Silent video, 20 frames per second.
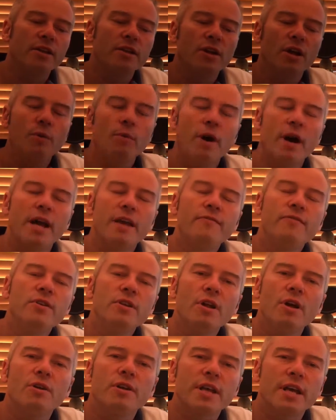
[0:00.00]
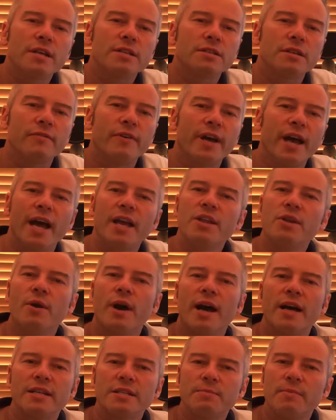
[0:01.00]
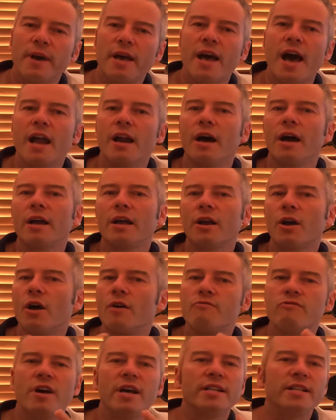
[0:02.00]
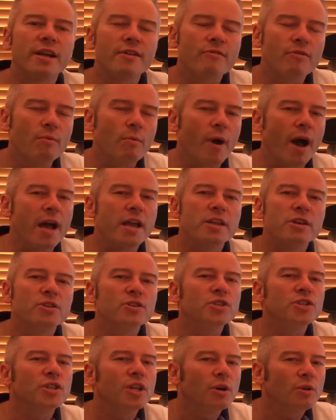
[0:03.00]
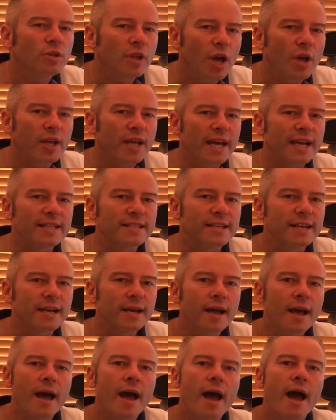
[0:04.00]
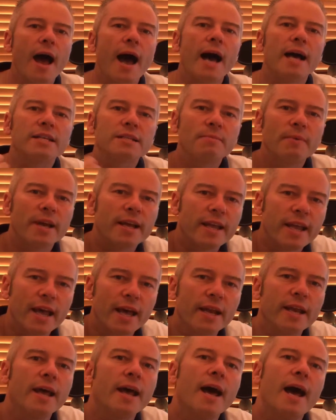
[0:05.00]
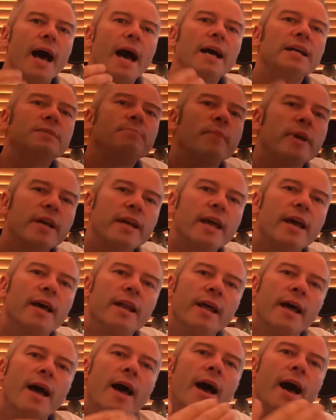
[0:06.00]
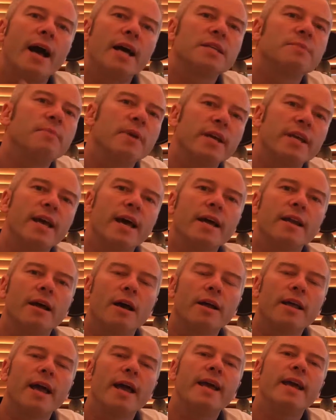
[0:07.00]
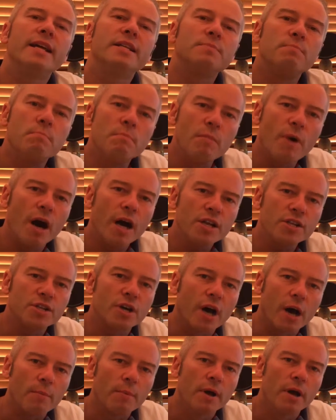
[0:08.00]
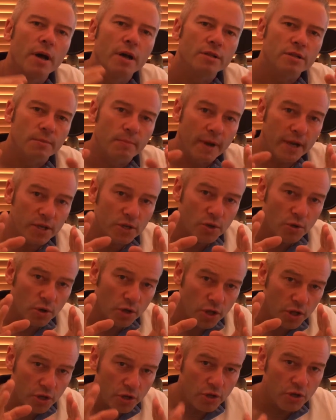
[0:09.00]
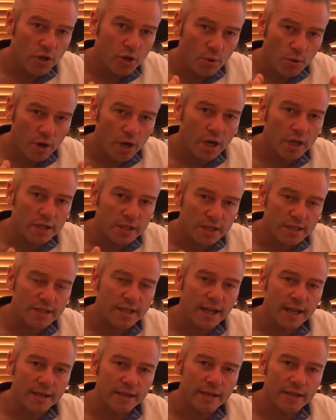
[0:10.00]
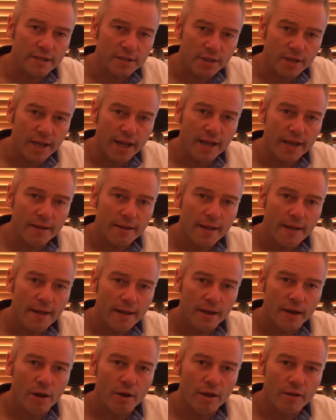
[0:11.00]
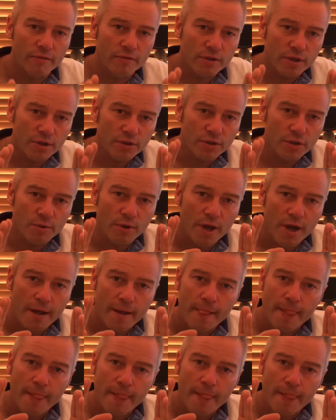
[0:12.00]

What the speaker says: you know what? If you don't get something and you ask me and I cover it a different way and you still don't get it, ask me again. Ask me again, ask me again. Okay, it's my job to make sure that you understand this. Okay, you know,